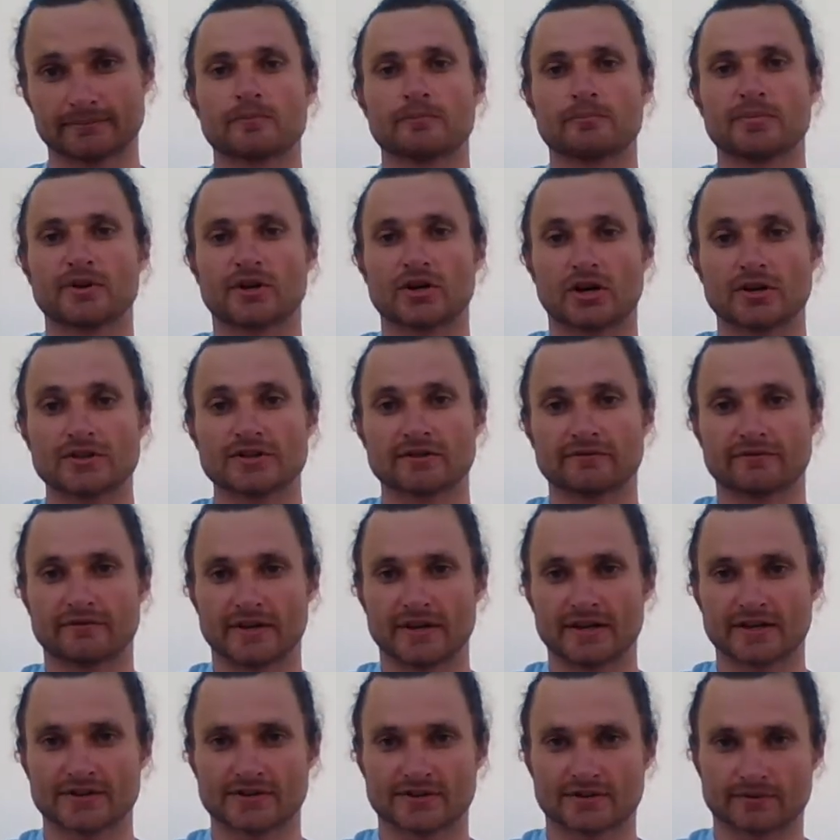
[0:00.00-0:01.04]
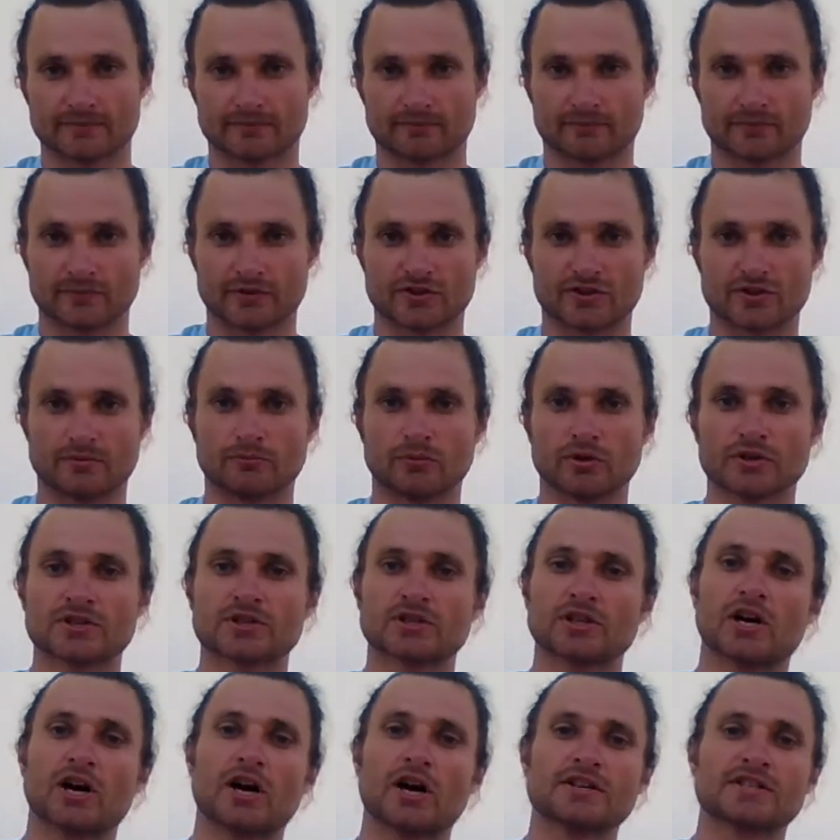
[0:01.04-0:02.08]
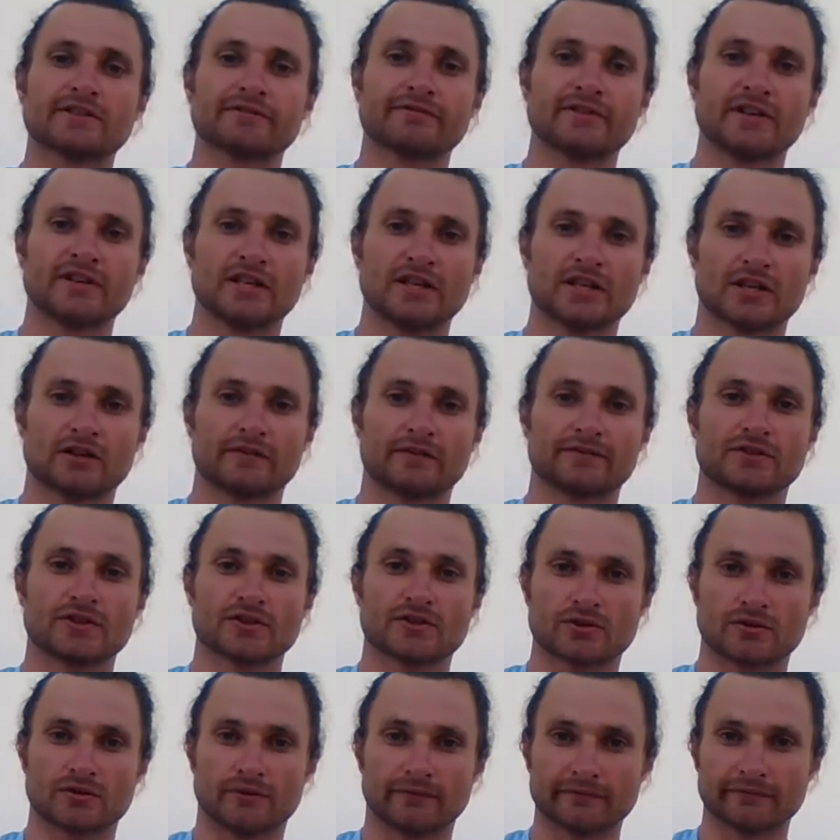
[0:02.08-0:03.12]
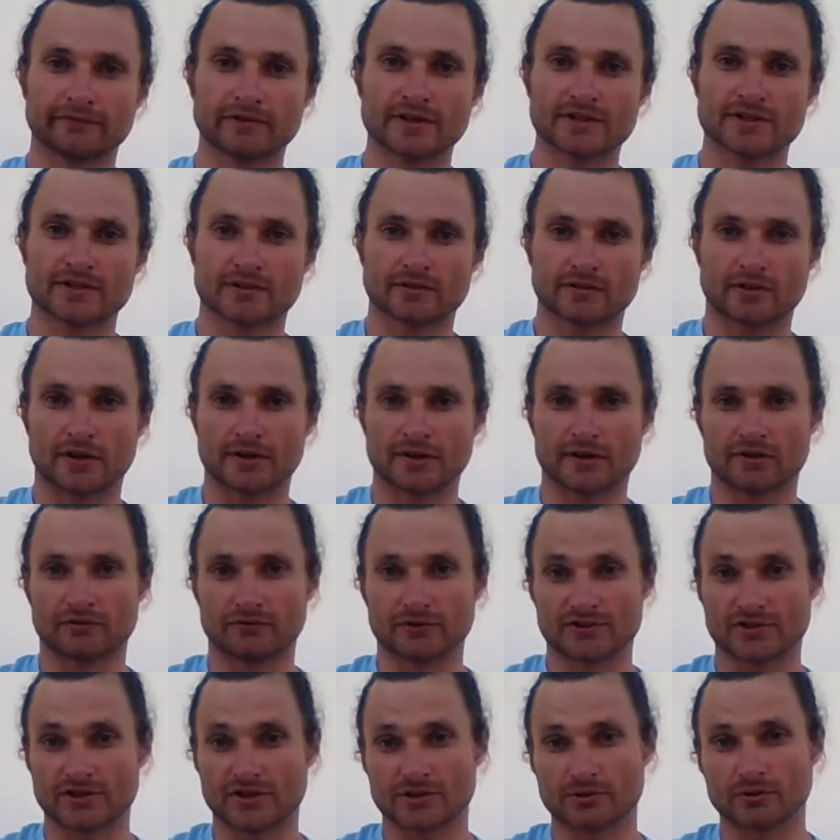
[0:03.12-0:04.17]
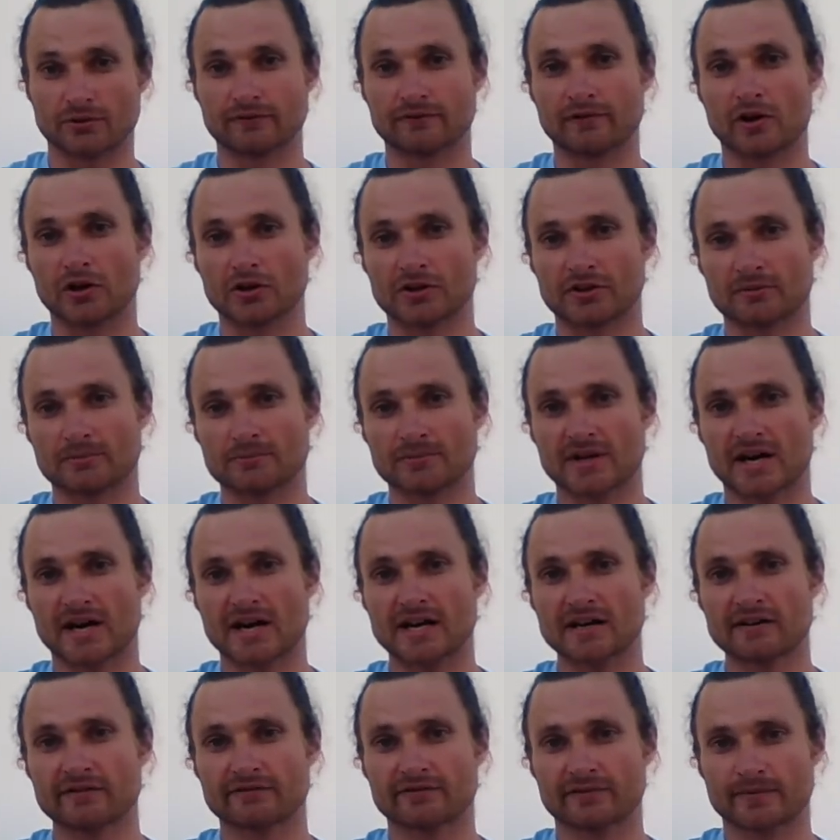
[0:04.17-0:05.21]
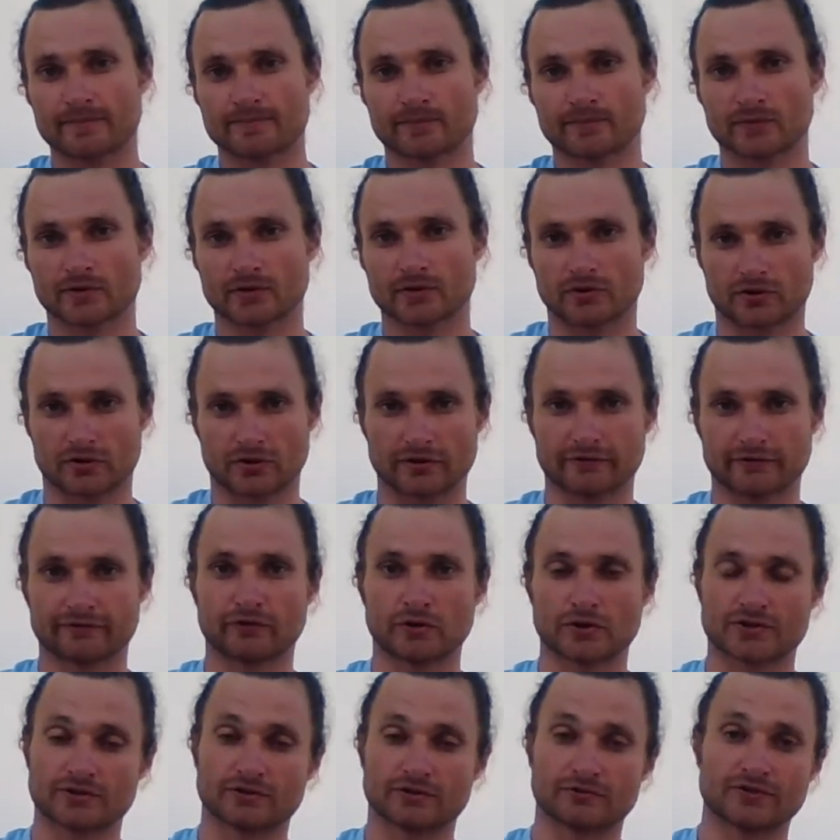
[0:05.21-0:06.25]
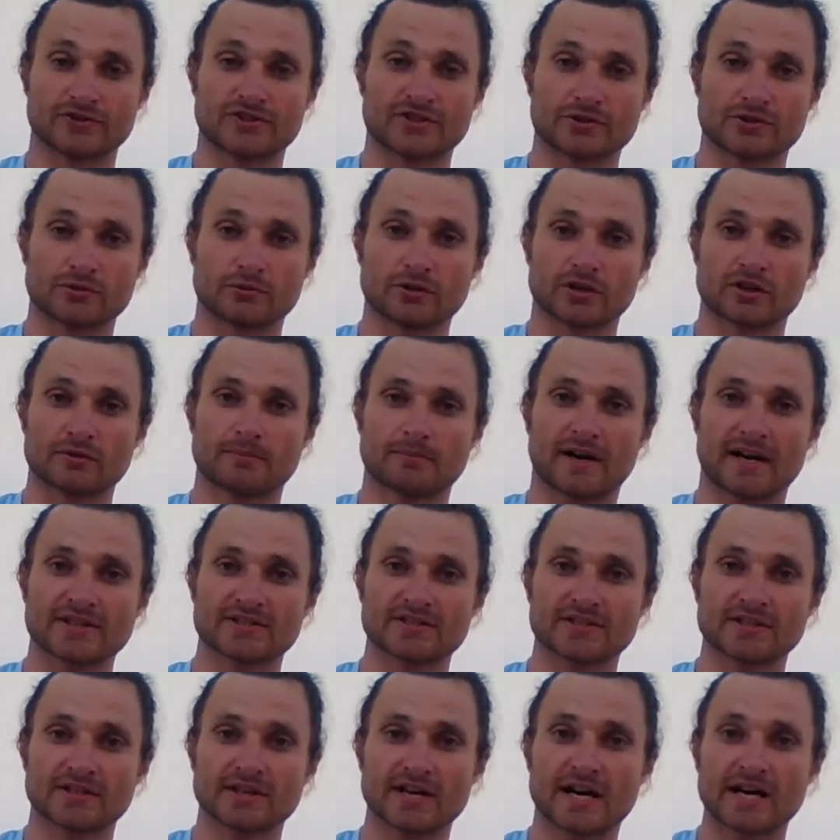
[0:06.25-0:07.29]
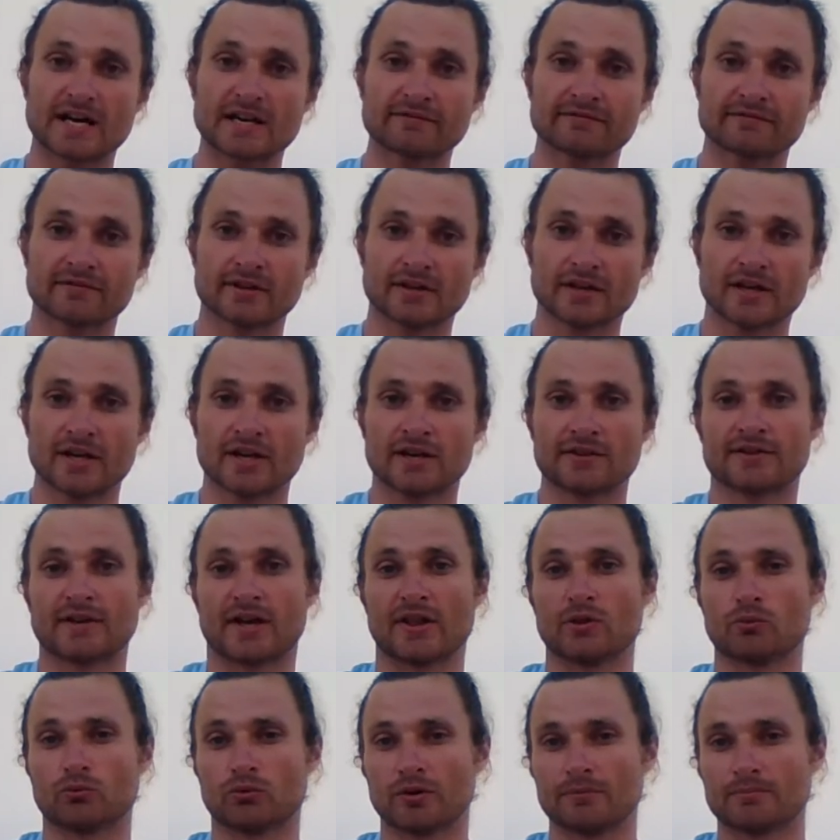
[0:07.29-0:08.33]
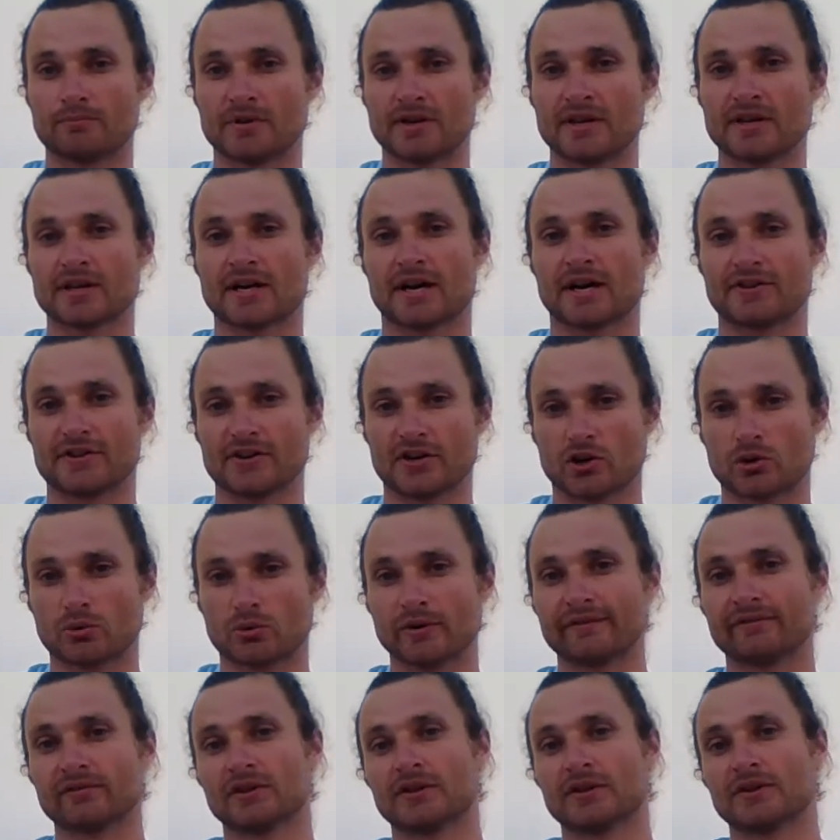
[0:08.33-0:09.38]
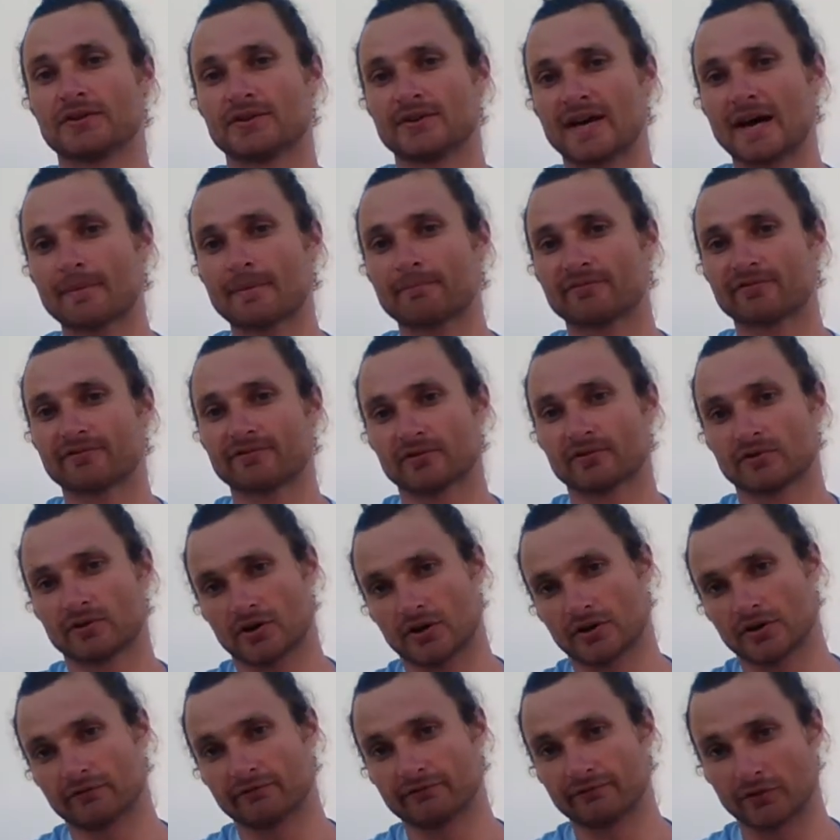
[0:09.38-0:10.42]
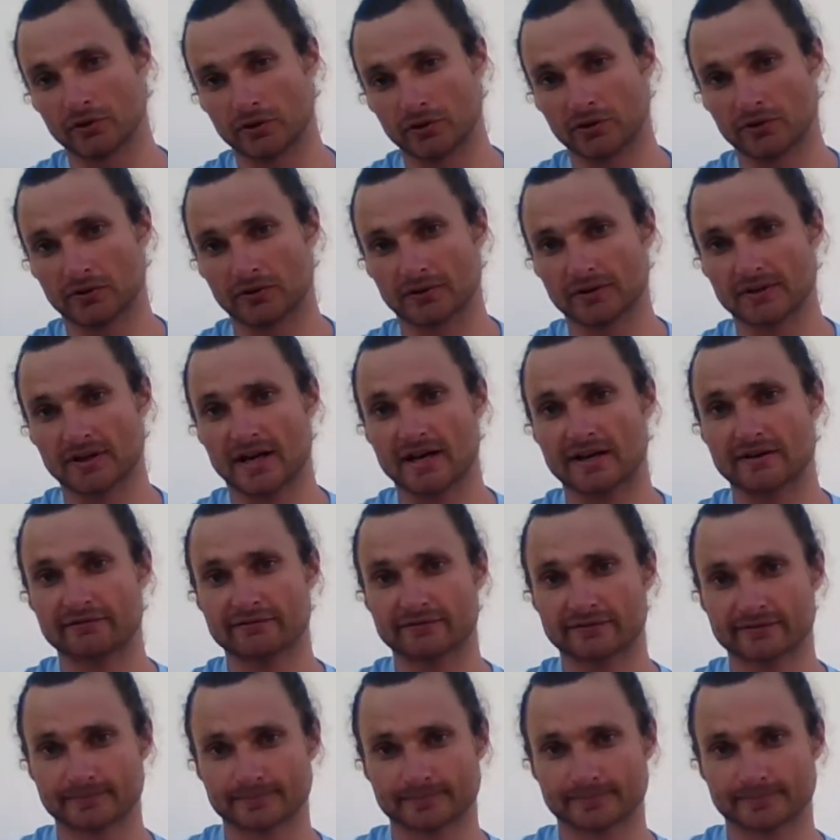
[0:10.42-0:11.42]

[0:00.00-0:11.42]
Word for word: Because of this, there's a much larger feeling of discomfort on a residual volume dive or a functional residual capacity dive than there would be at the equivalent depth on a full lung dive.